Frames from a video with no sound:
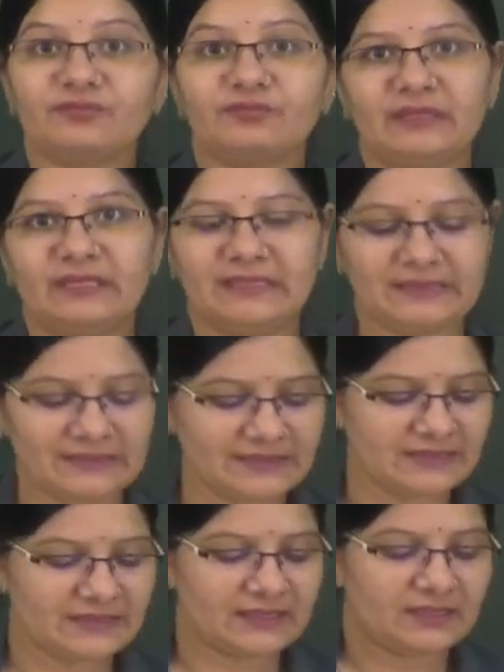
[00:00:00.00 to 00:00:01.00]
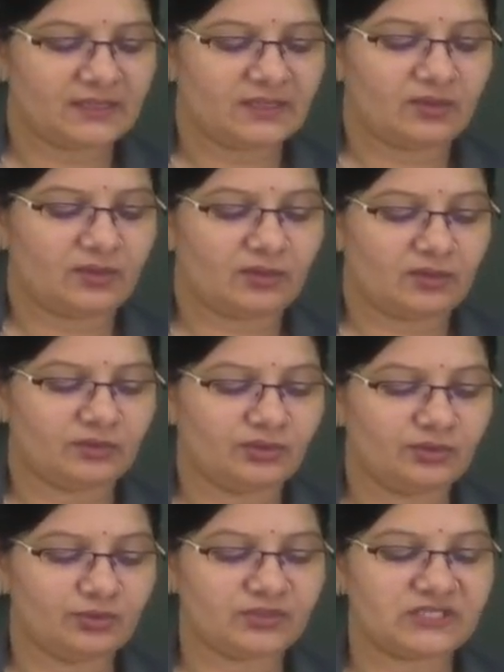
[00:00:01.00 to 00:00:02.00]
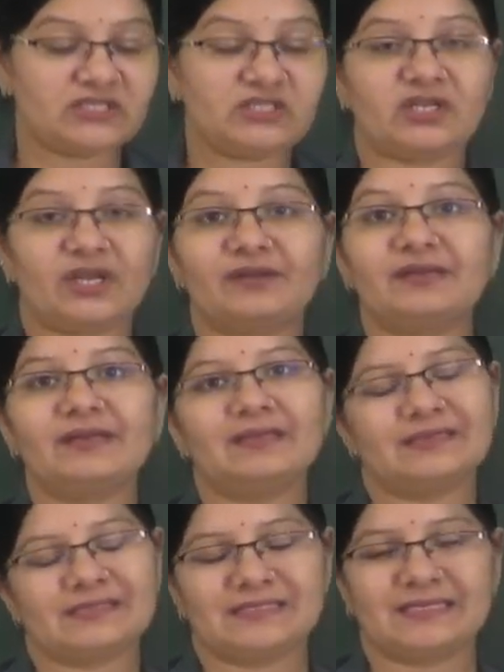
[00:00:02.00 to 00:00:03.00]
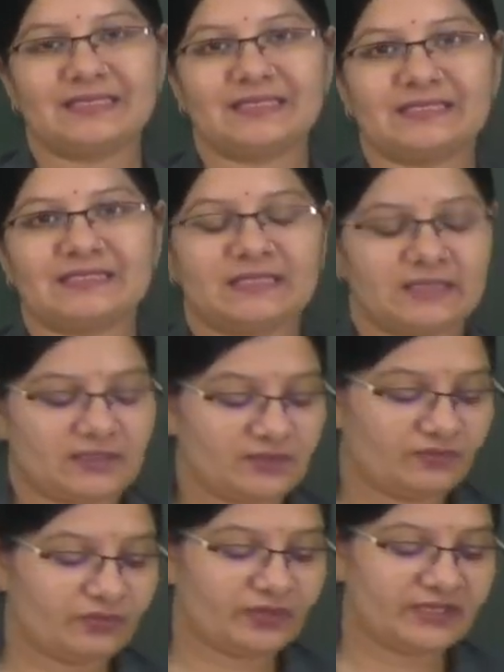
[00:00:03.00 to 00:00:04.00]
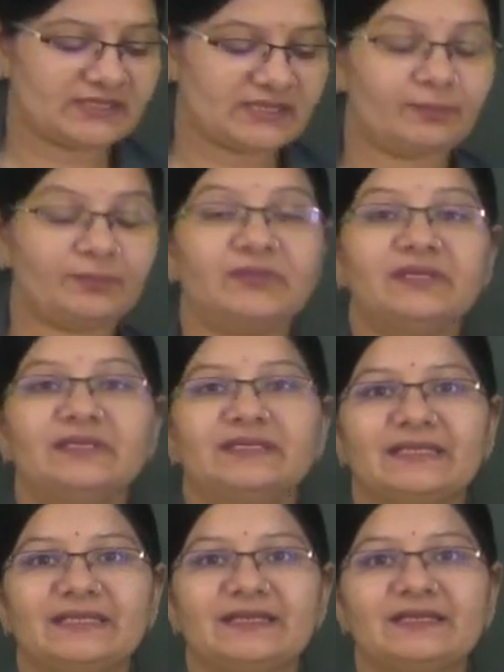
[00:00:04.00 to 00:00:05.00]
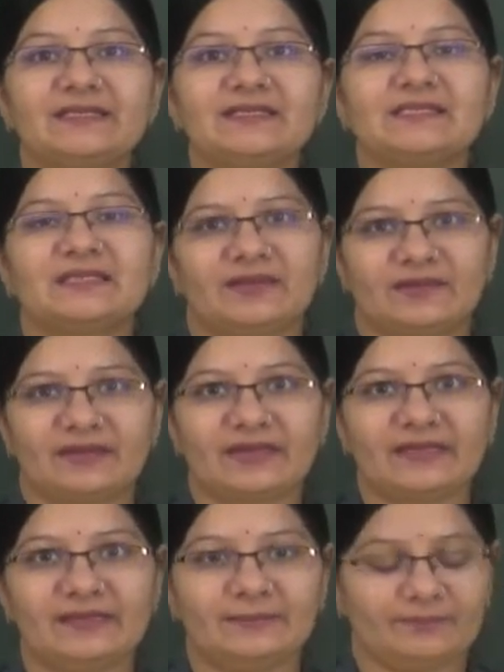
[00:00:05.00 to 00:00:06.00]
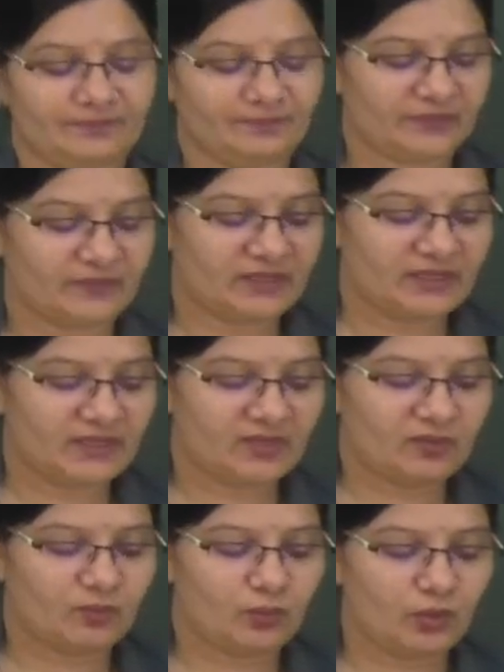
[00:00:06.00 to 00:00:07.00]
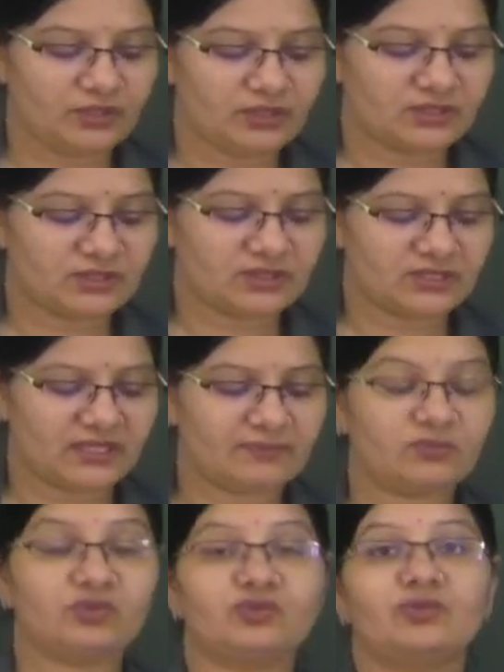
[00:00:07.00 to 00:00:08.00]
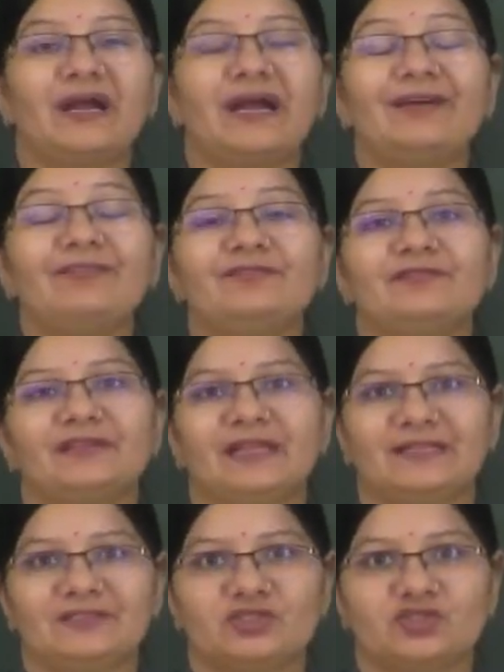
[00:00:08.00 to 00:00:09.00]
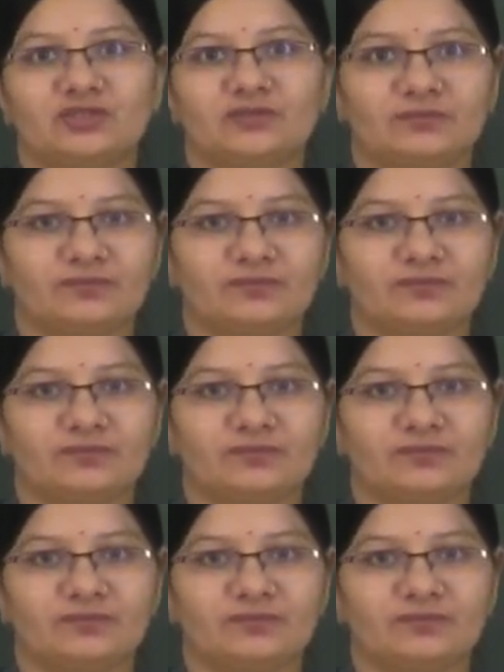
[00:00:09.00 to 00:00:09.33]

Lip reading: meals used in general sense. For example, dinner is ready. What time do you have lunch?